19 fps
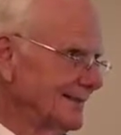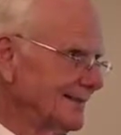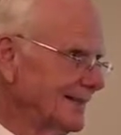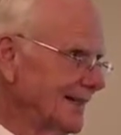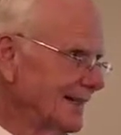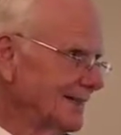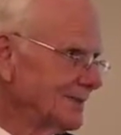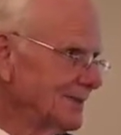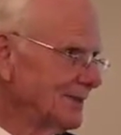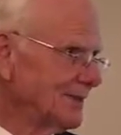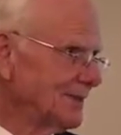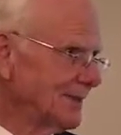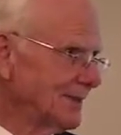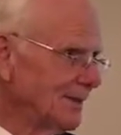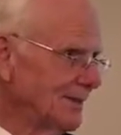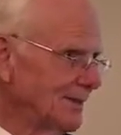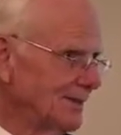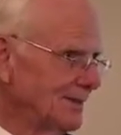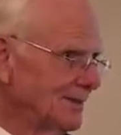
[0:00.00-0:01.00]
So that's what
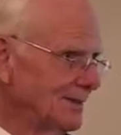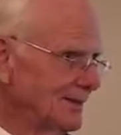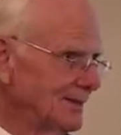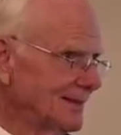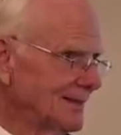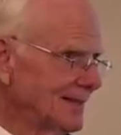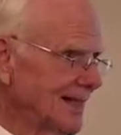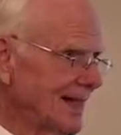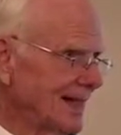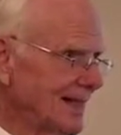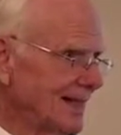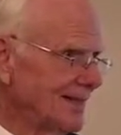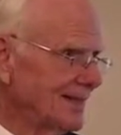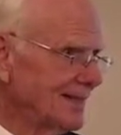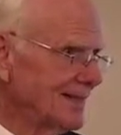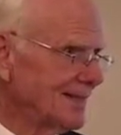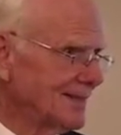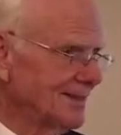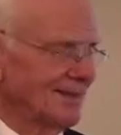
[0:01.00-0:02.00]
Joel
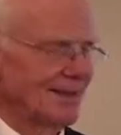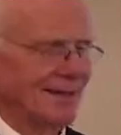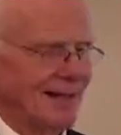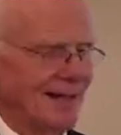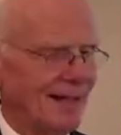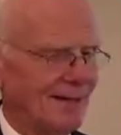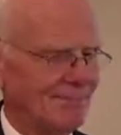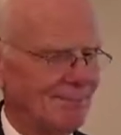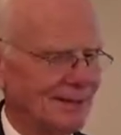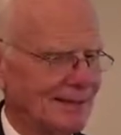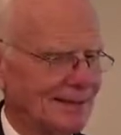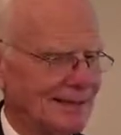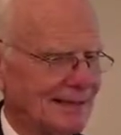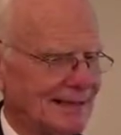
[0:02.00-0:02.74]
says is going to happen,